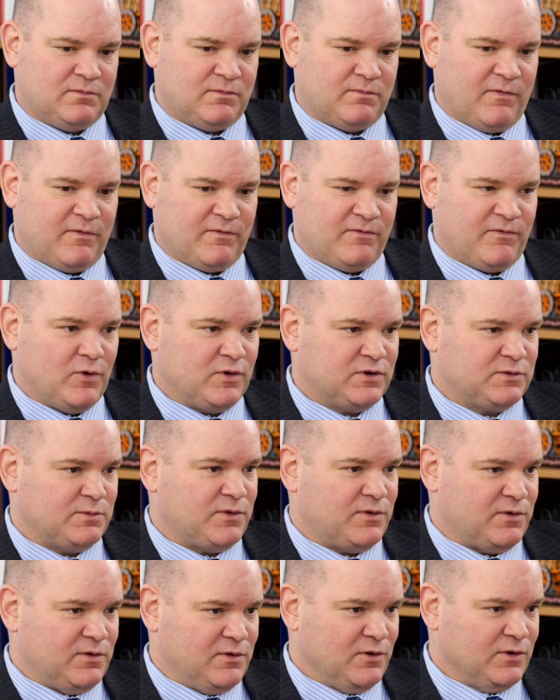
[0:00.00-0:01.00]
folks
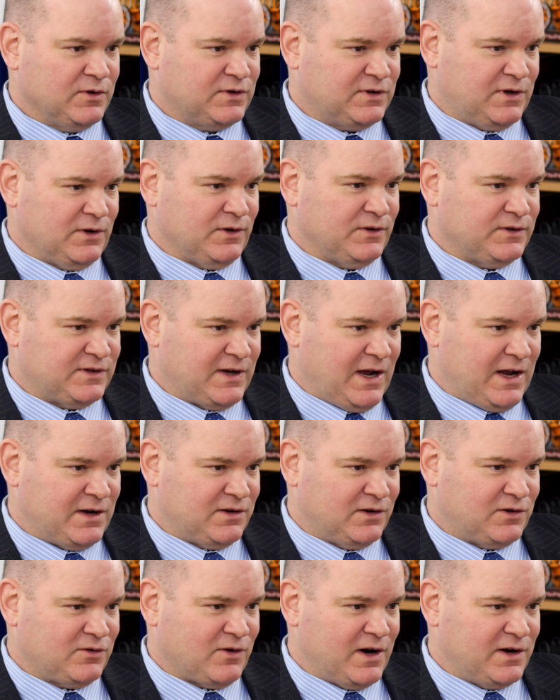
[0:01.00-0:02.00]
with your skill set to
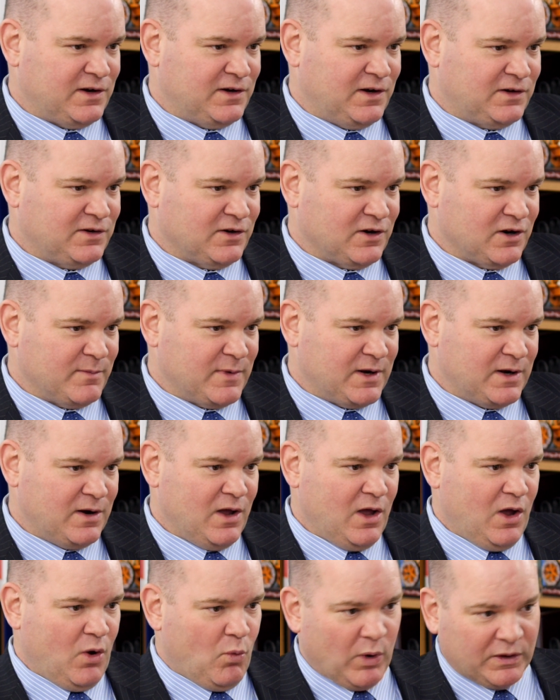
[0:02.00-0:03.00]
try to determine
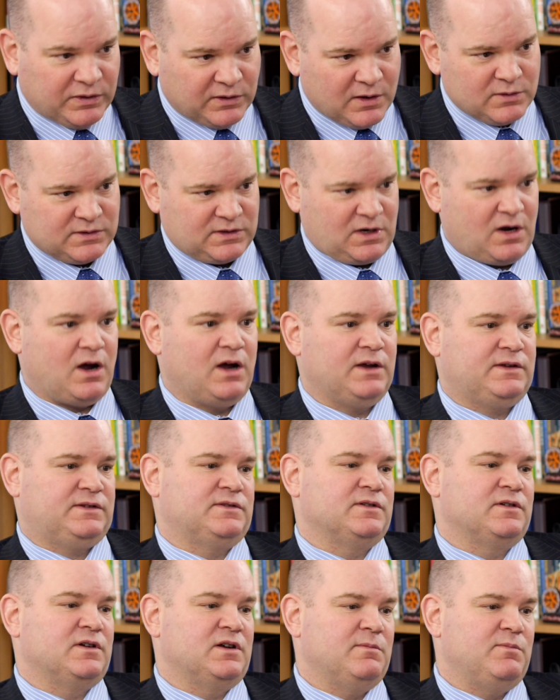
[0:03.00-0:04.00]
what those costs
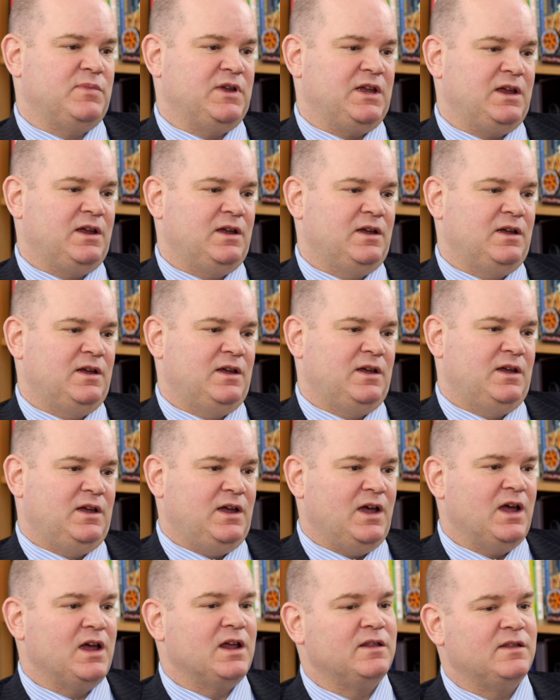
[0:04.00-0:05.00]
are going to be
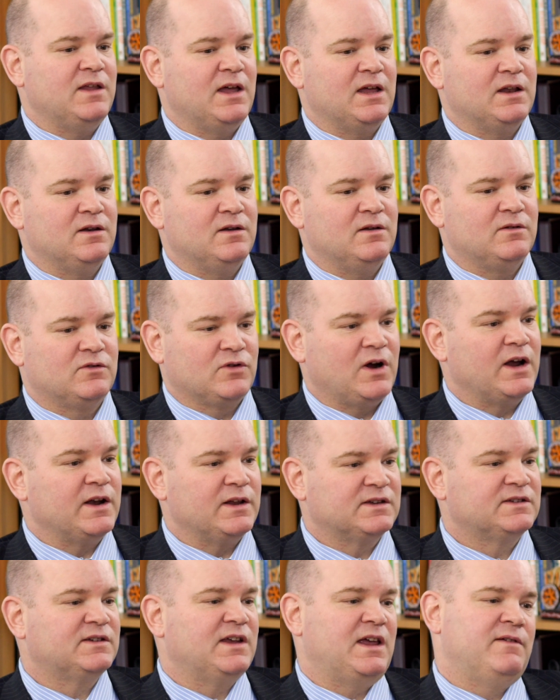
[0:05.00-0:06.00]
and then try to
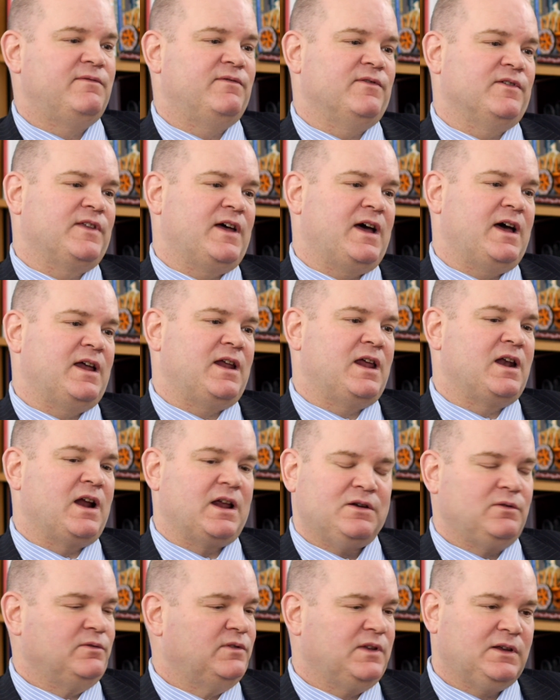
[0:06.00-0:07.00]
save for that. And I
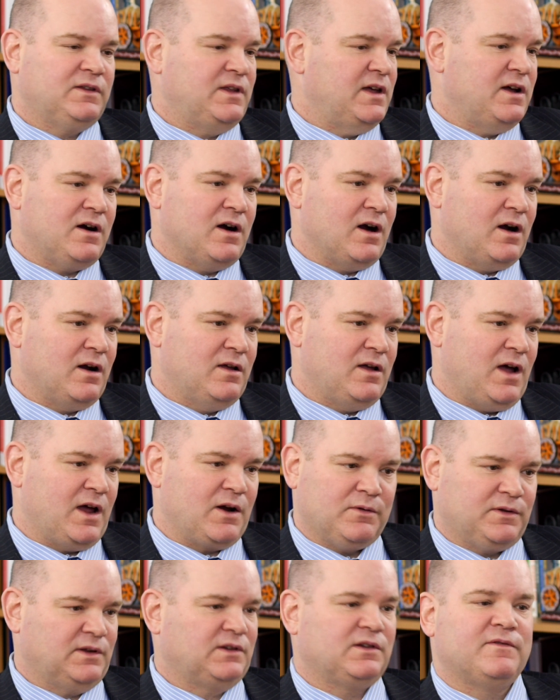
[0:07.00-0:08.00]
don't think they are. I
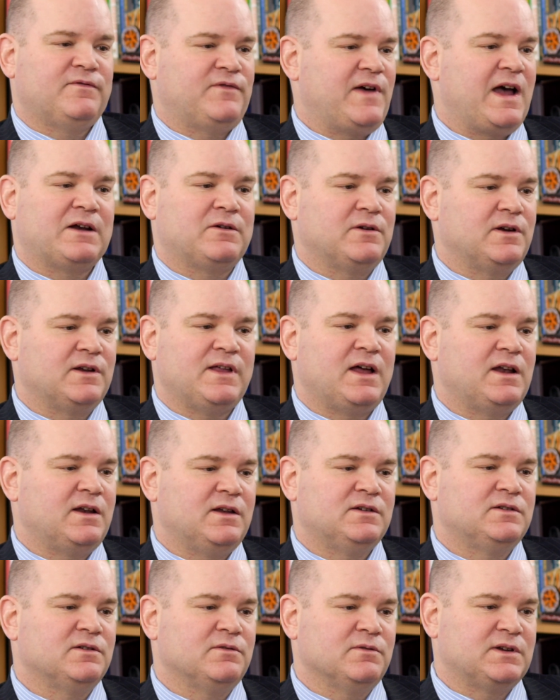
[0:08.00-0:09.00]
don't think they're factoring that
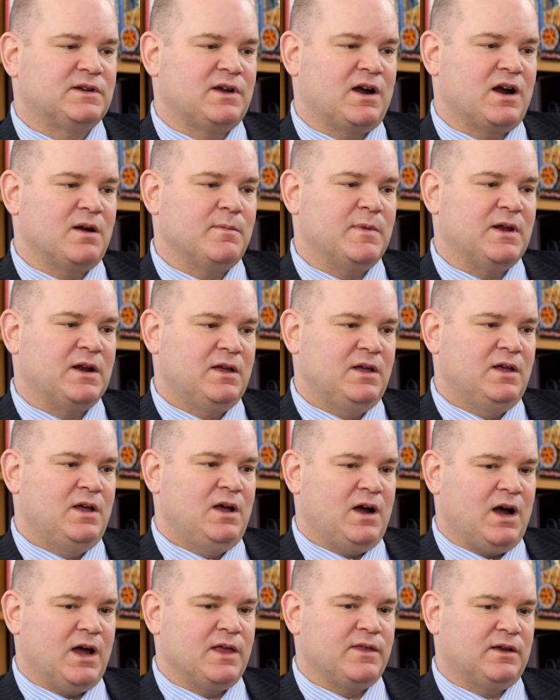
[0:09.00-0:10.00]
into retirement.
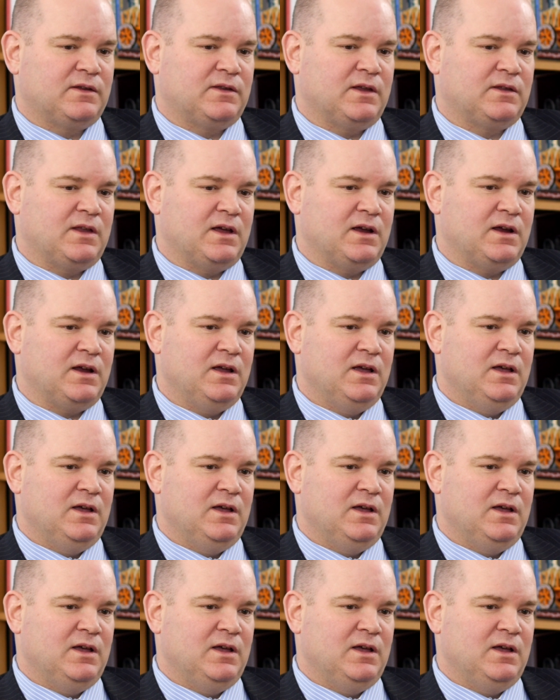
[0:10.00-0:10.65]
I think that